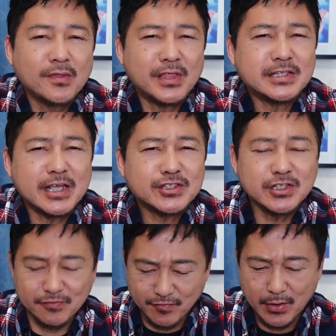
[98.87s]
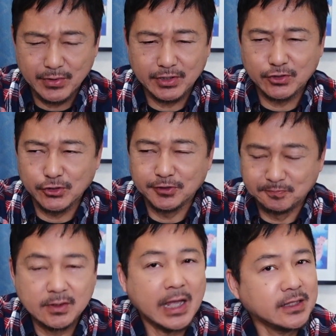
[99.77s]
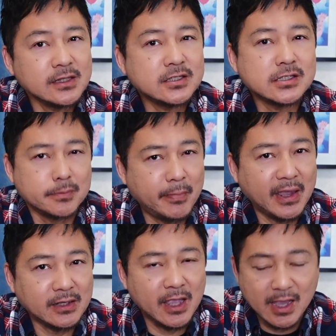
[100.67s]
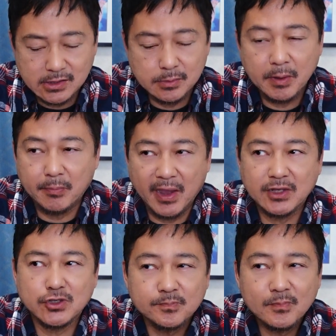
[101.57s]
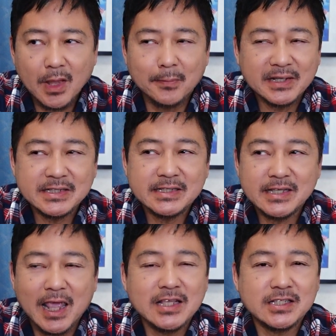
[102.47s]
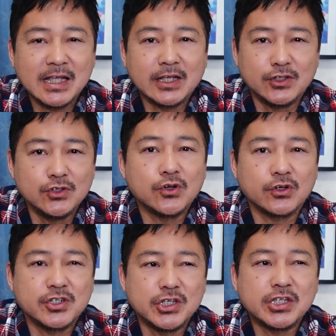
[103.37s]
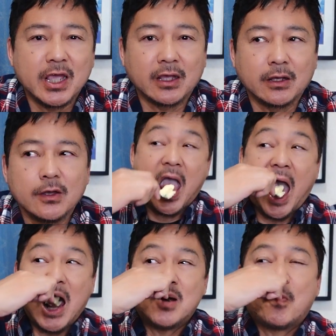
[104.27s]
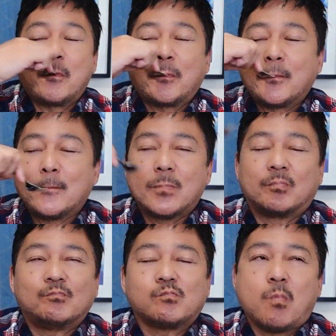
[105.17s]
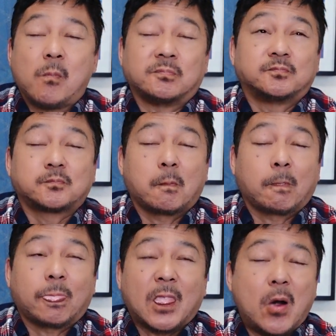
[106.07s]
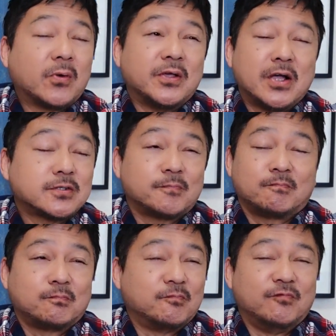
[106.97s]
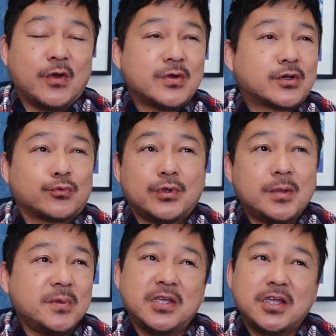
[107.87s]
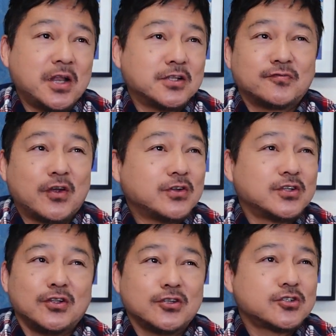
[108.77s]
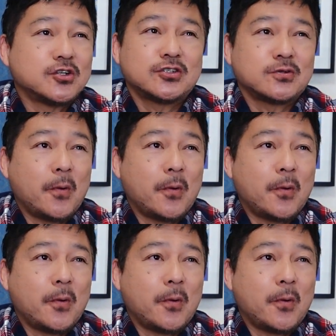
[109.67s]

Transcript: That's actually very good. I think this is baked. It has to be baked because it tastes like a New York cheesecake. Okay, that's very creamy and it's very delicious.